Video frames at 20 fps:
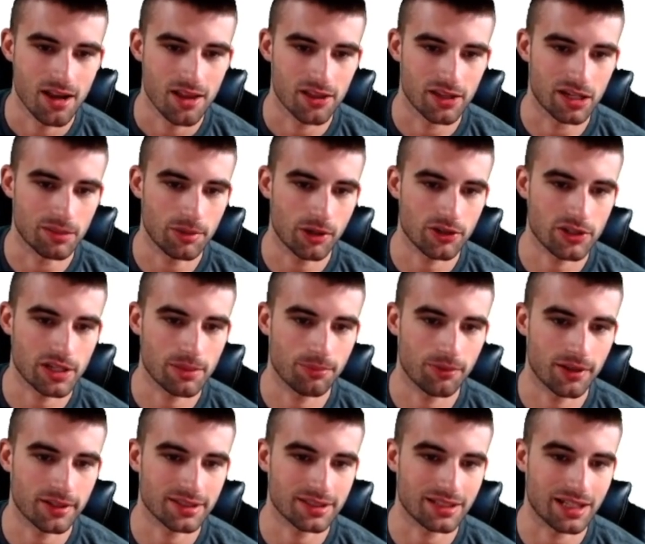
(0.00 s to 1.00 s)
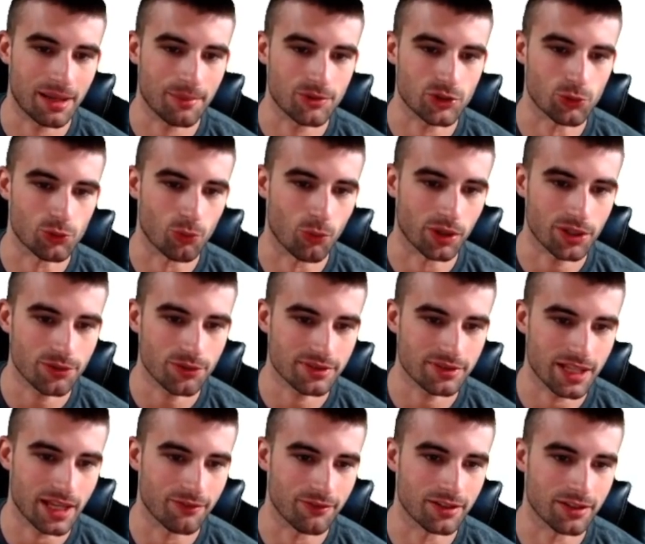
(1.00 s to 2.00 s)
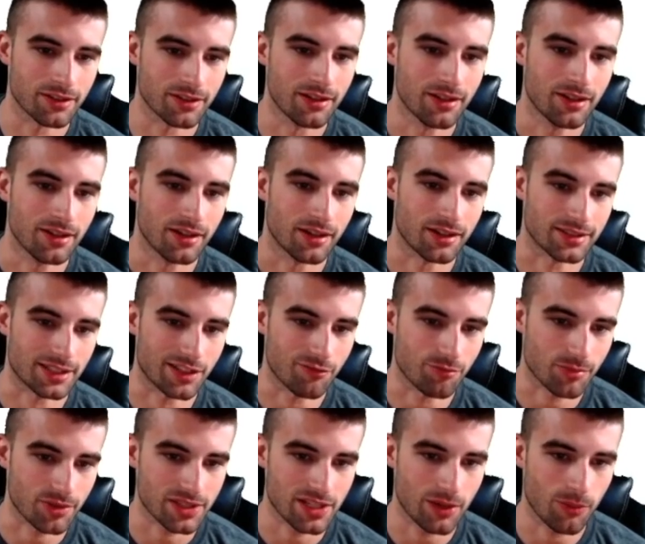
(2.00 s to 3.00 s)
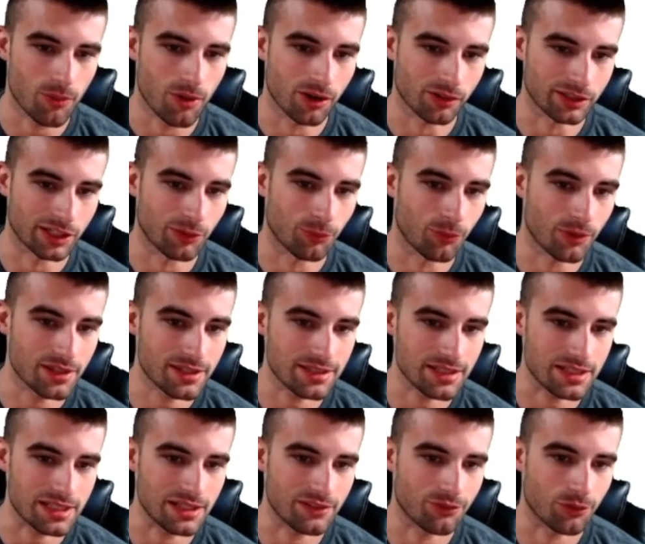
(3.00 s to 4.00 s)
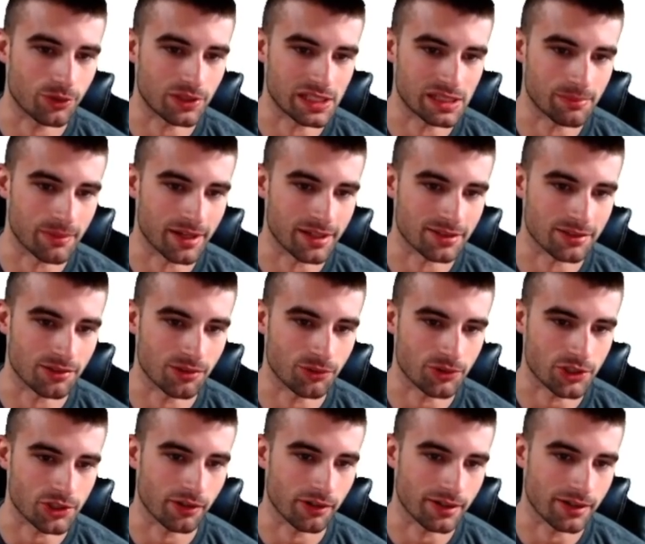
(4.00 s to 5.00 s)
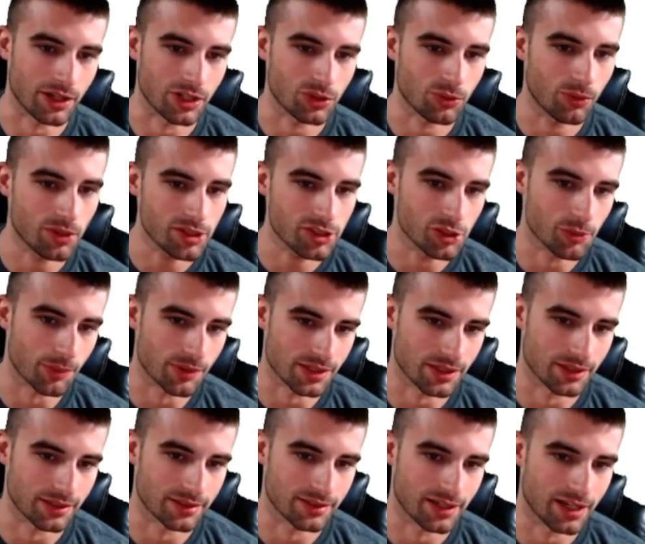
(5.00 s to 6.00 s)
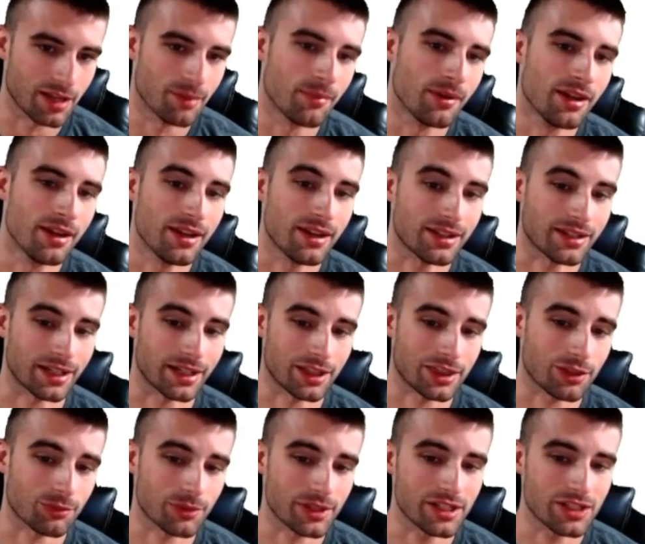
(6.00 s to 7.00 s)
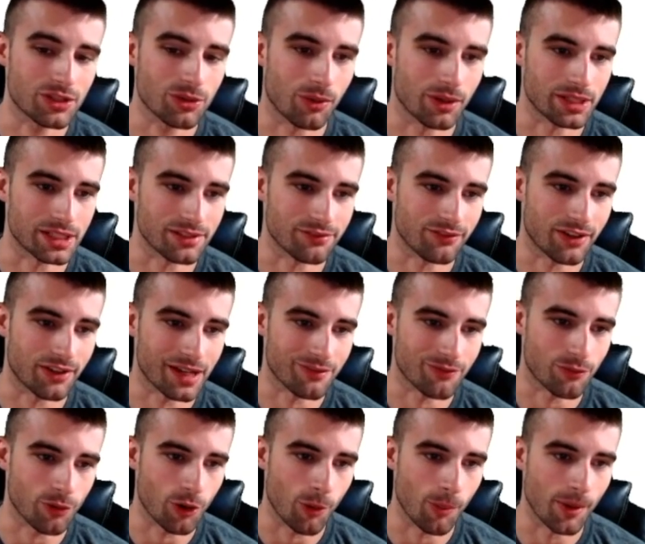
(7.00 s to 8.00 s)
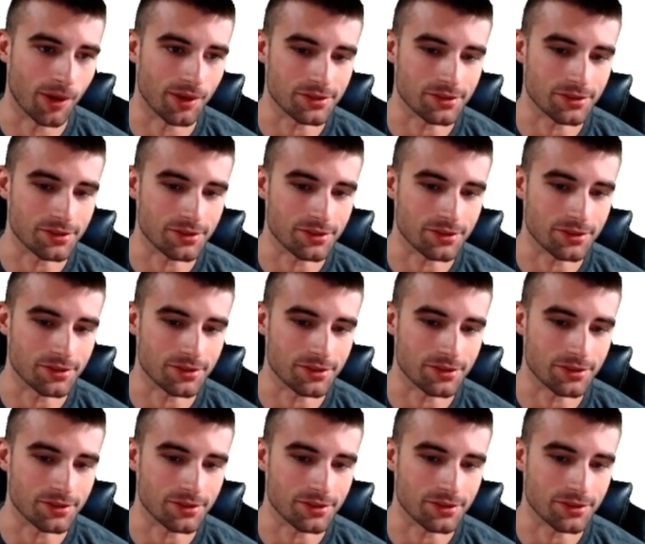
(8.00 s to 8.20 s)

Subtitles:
the WRC plus climbs to 107, a 7% walk rate, 164 team ISO, only striking out 22% of the time, and a 325 WOBA.